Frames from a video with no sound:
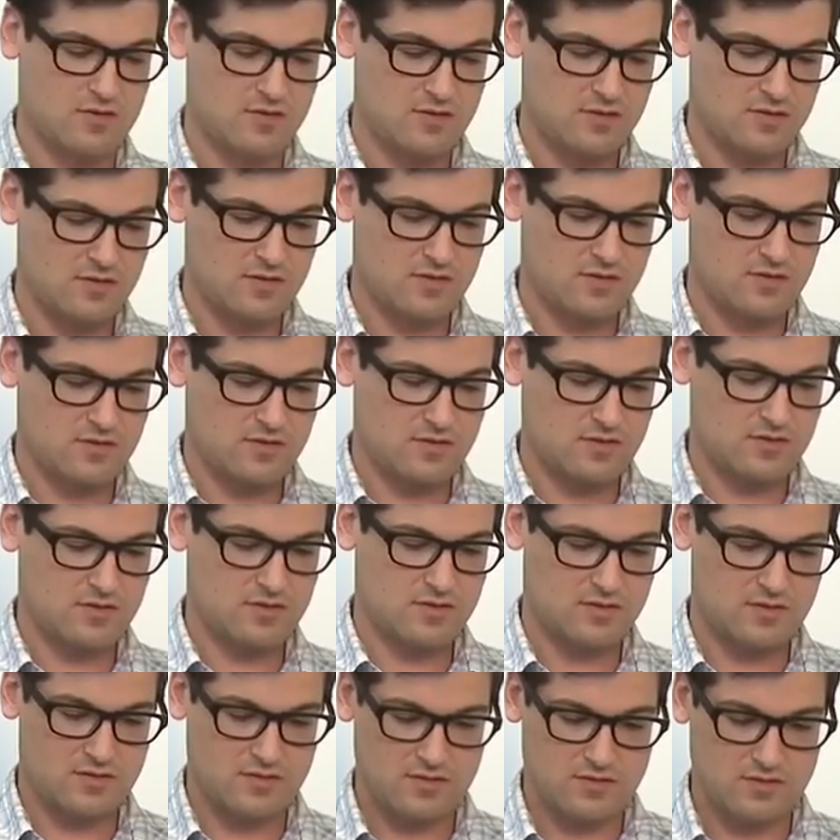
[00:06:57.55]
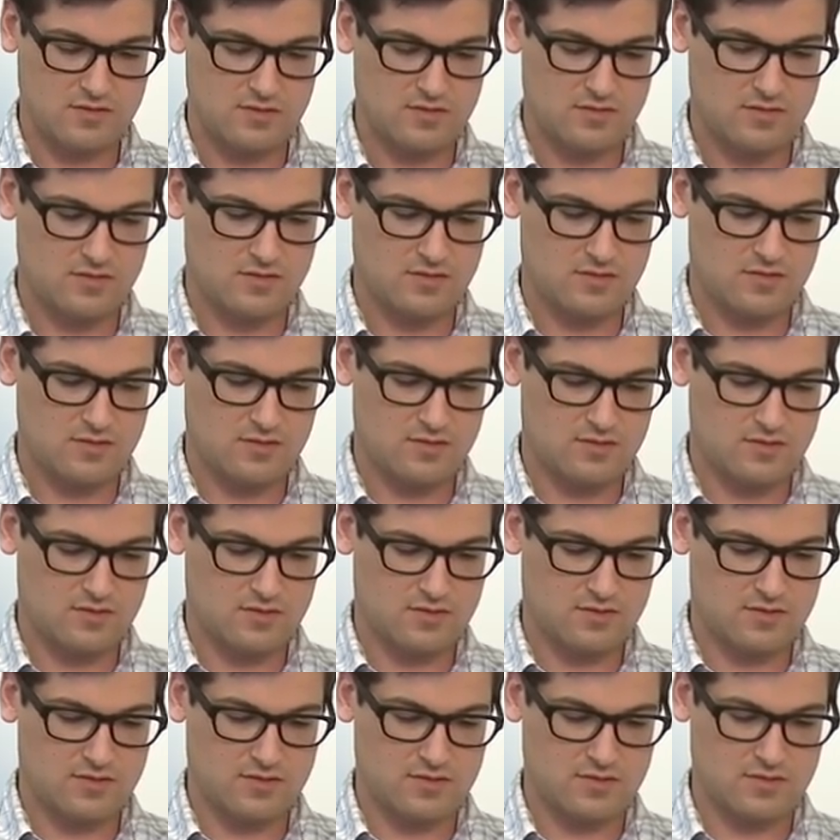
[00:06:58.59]

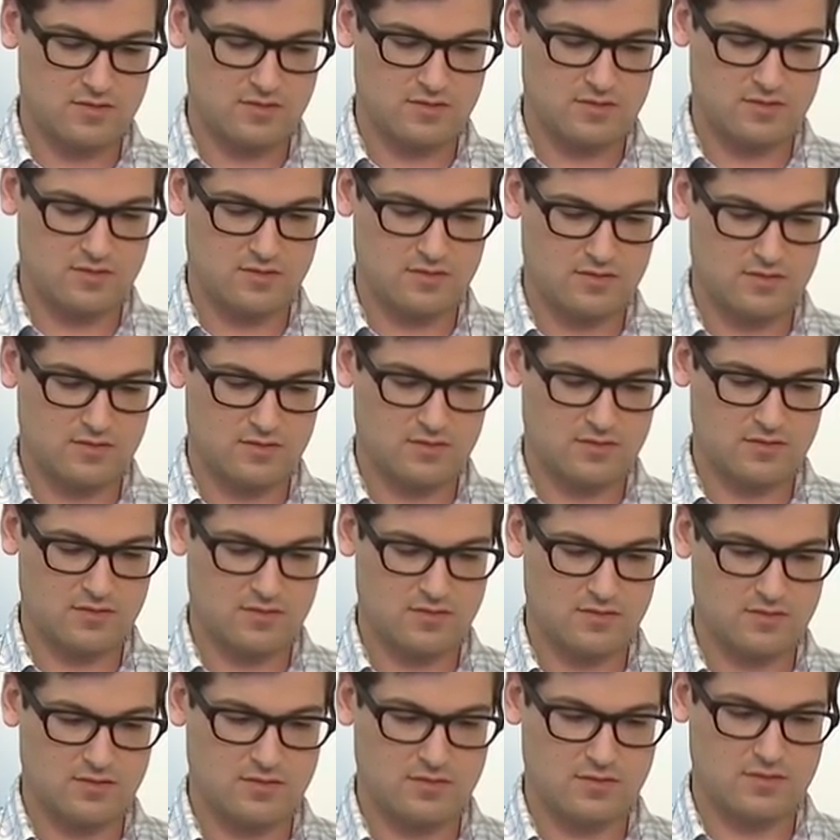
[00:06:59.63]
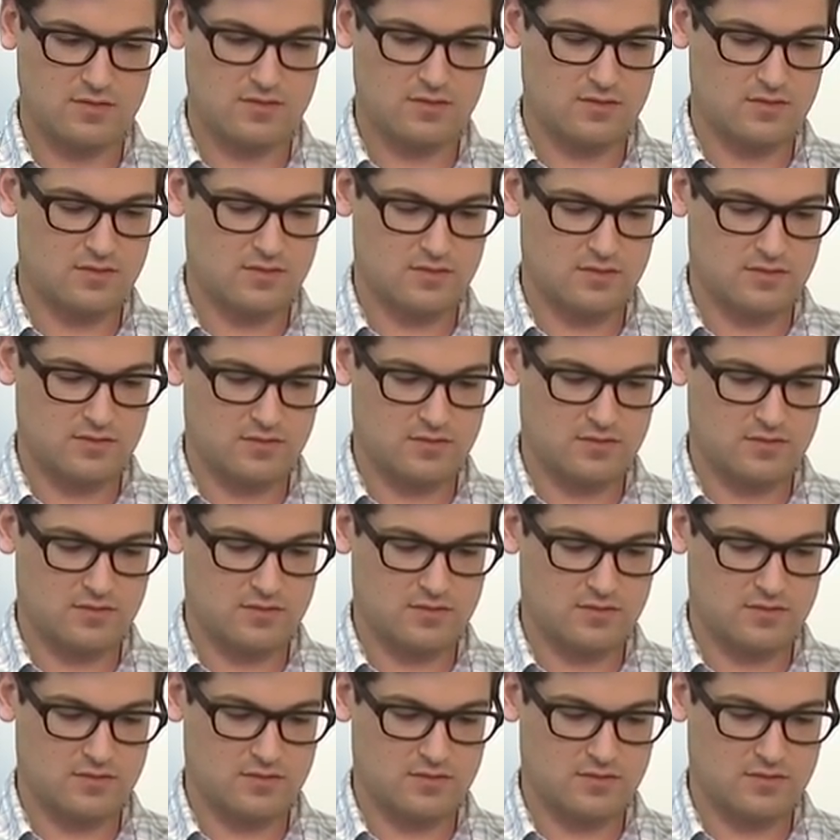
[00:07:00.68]
[no speech]